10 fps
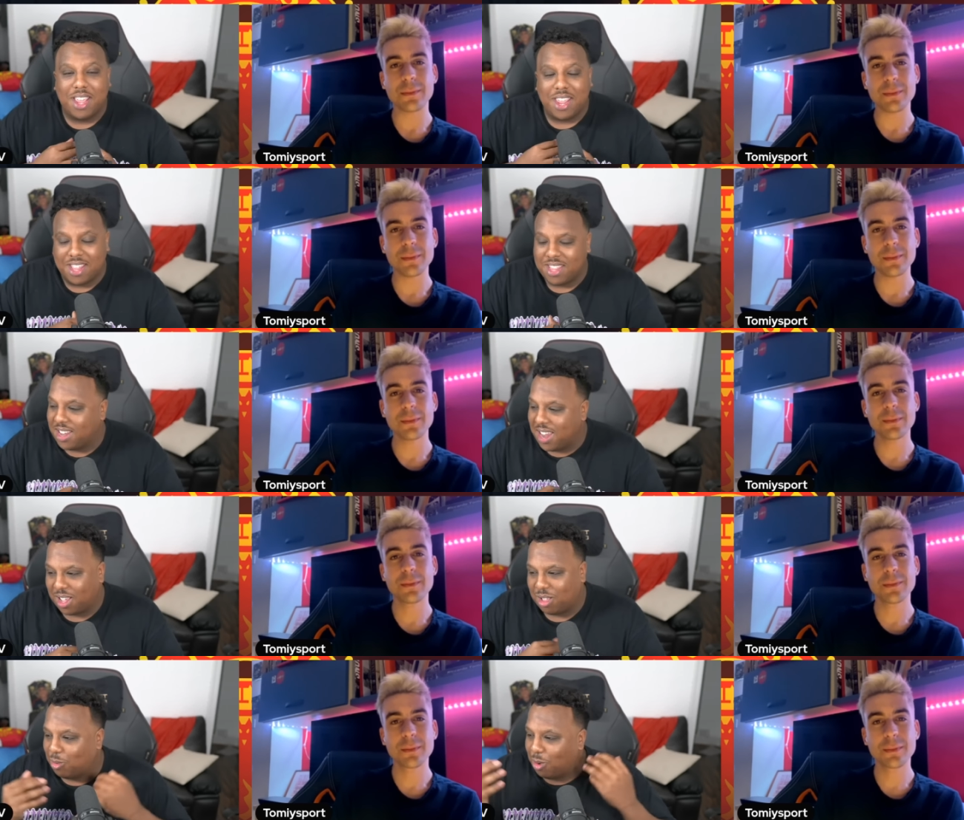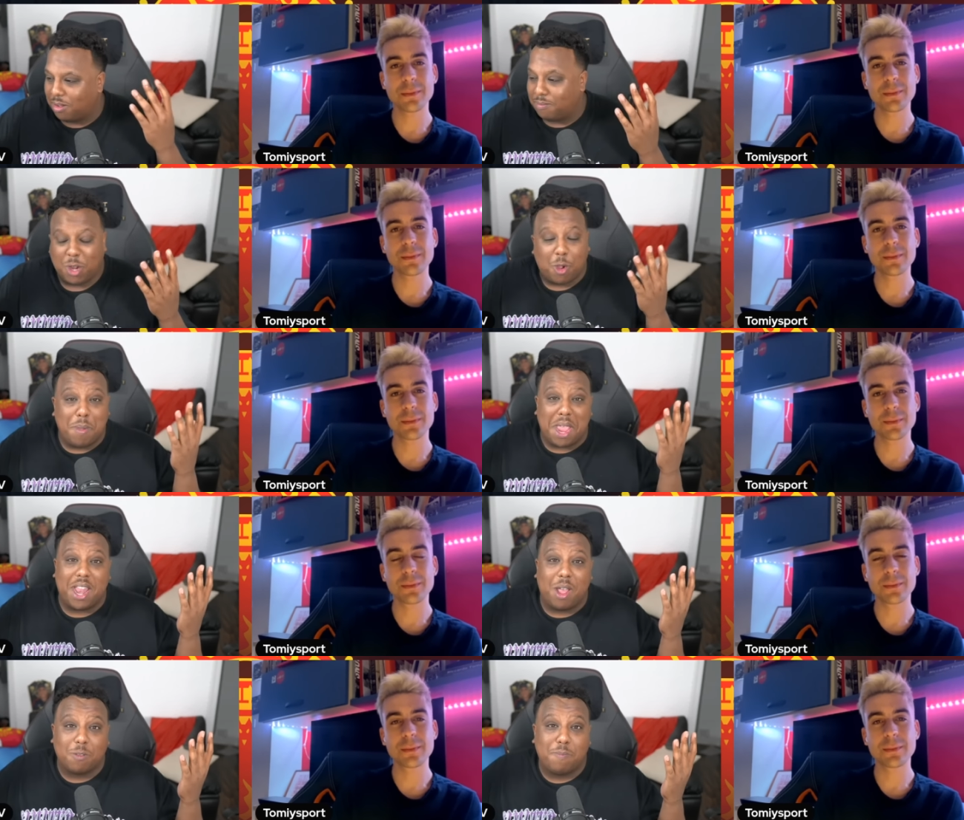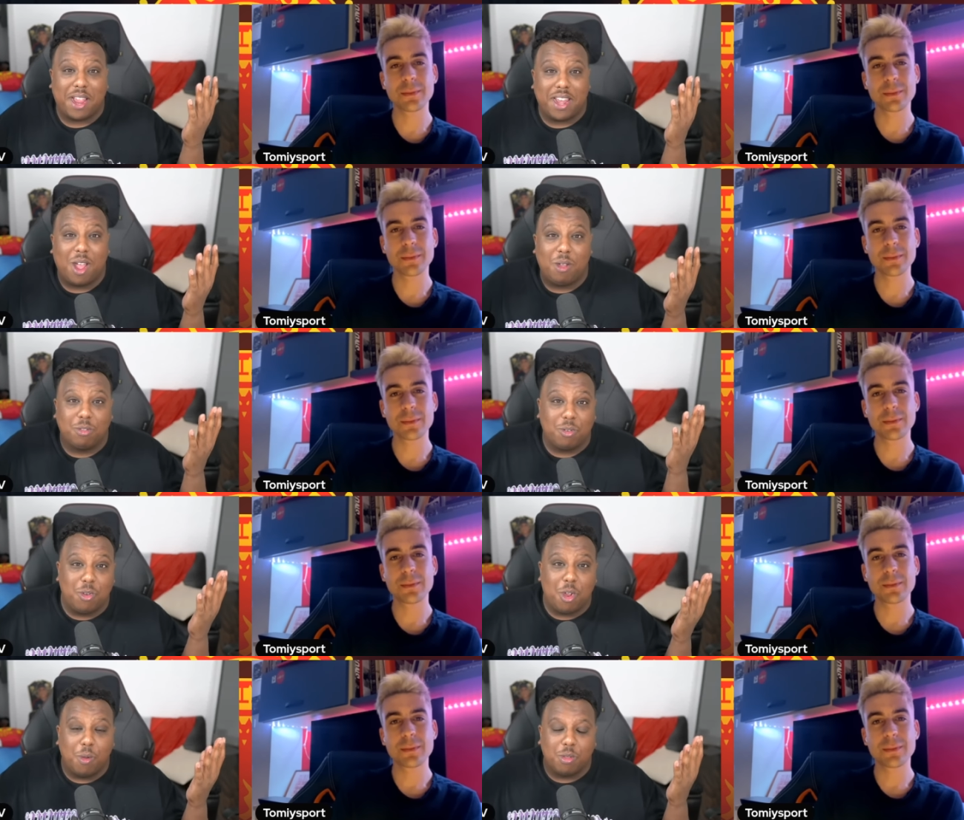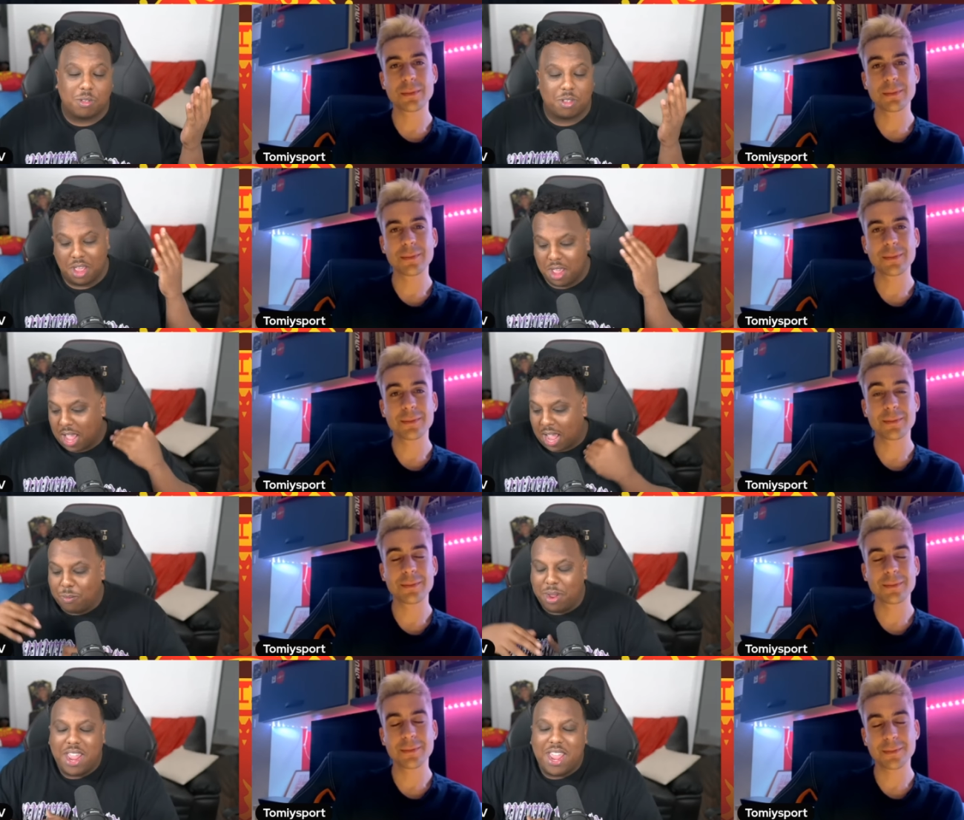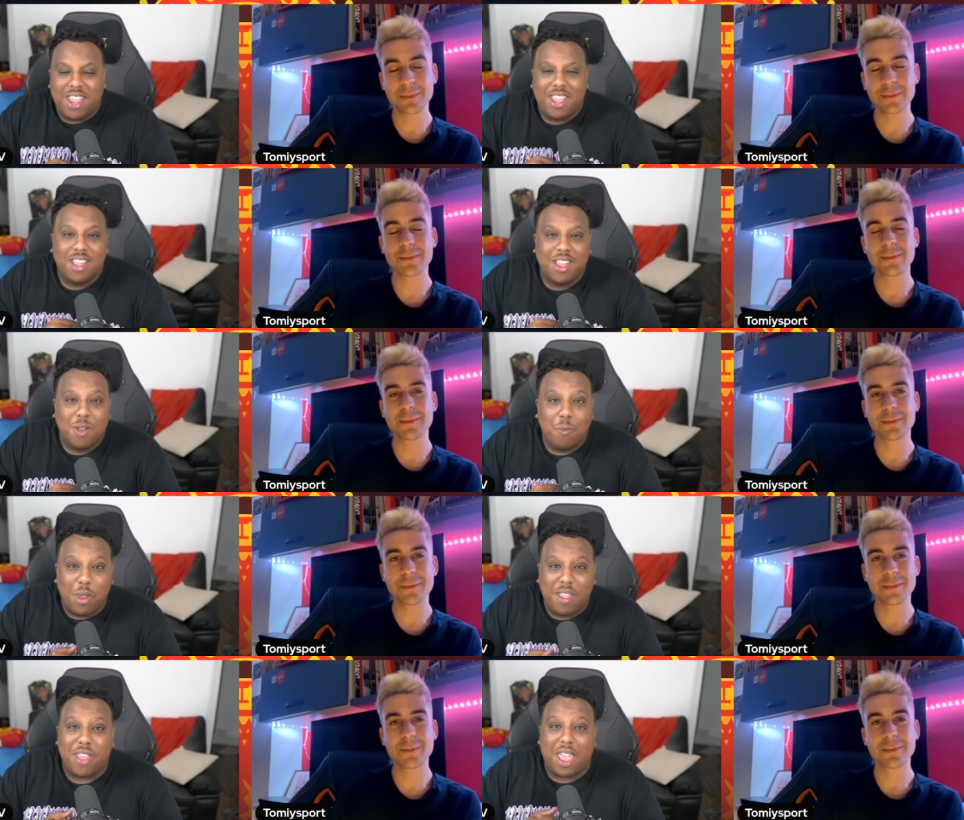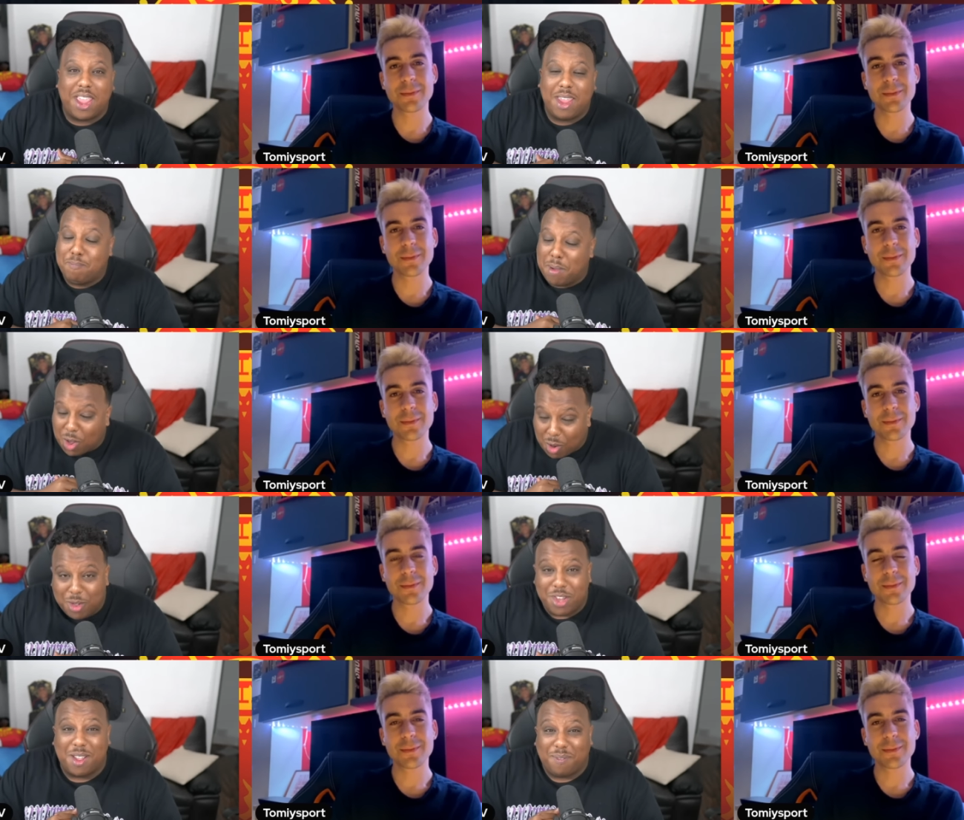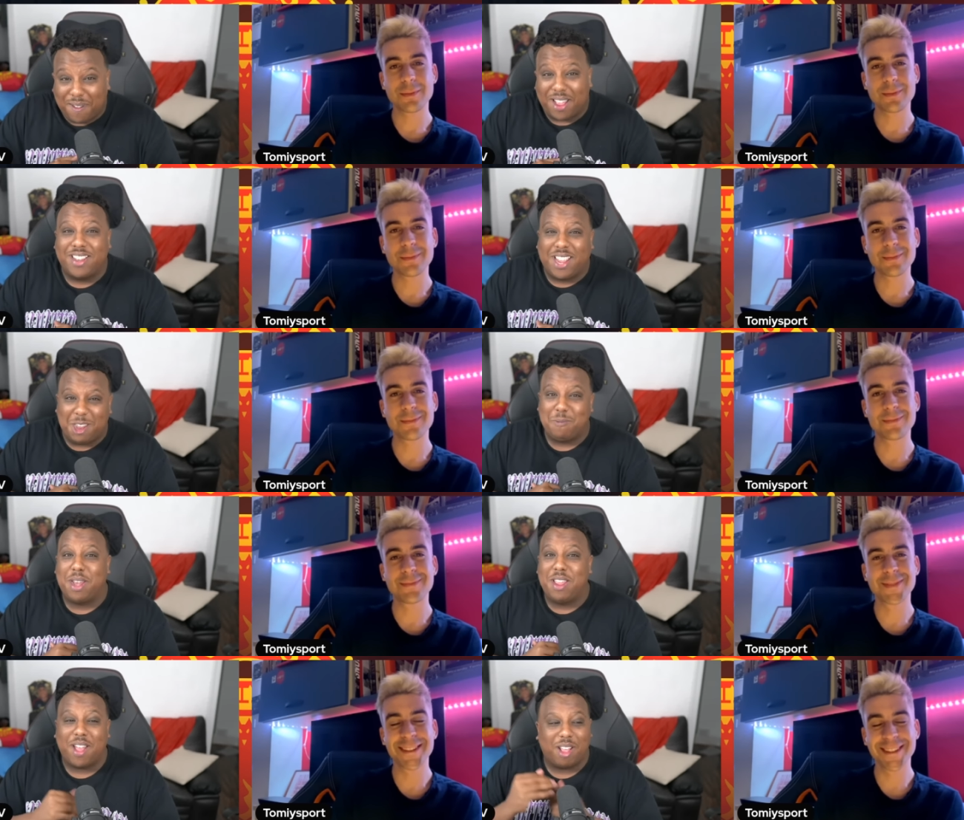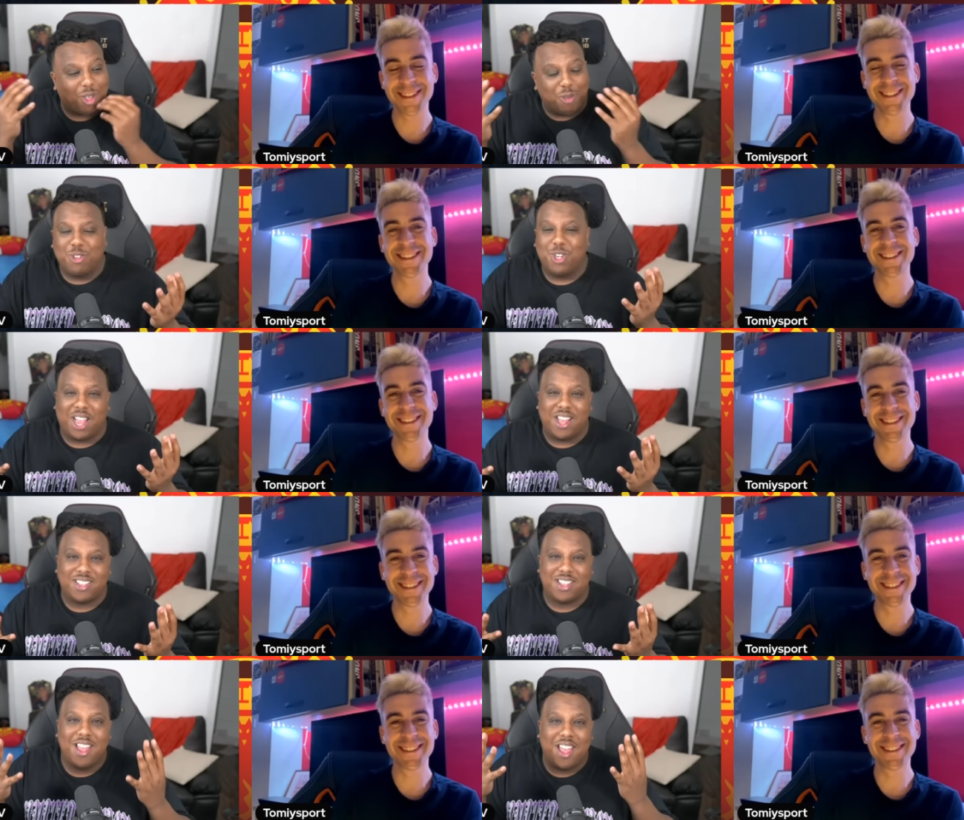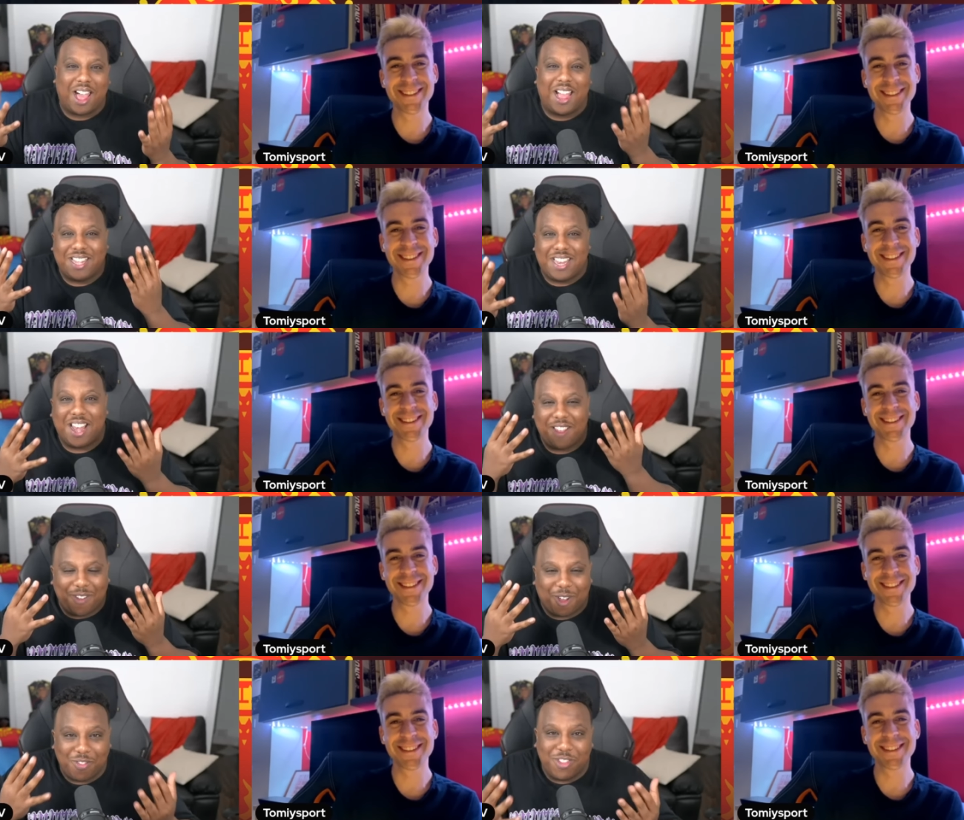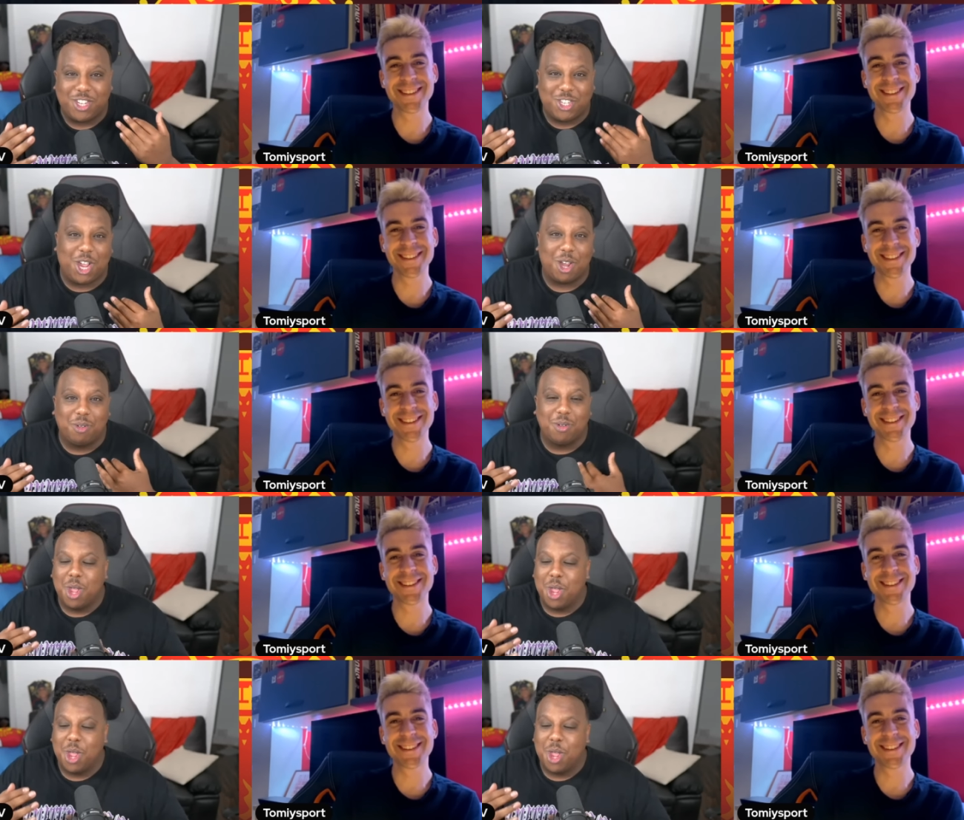Speaker 1: in the next what could be announced by now. Who knows? And we're here with a Bologna fan. Can you believe it? I told you guys, I deliver on this channel.